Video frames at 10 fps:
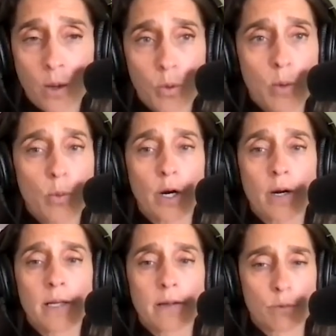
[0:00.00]
where
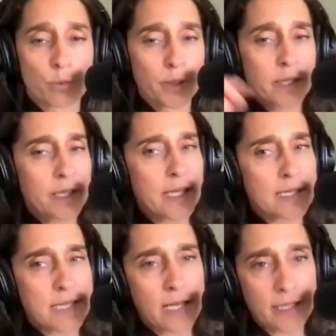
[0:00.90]
we're really
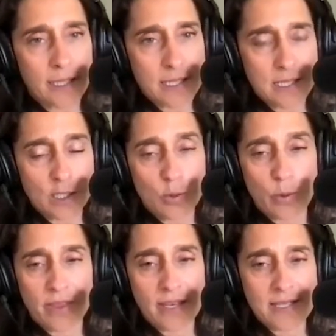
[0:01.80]
intently listening to
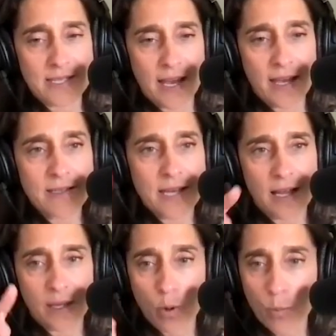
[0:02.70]
what they said,
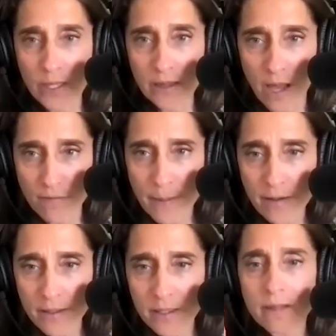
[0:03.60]
telling what we love
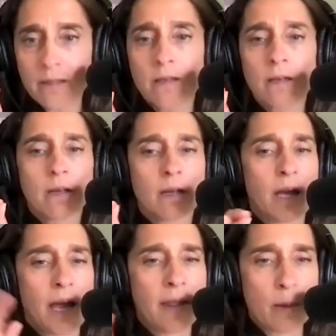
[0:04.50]
about it,
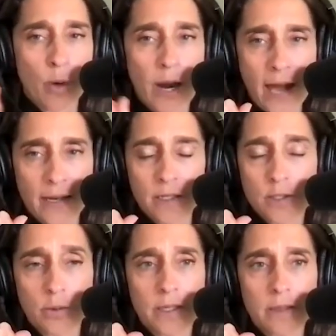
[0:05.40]
and then we're adding
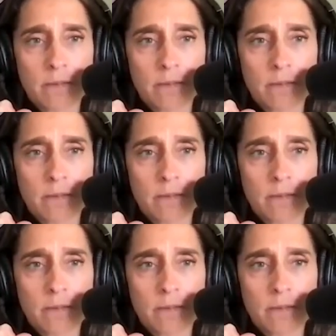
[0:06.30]
to it.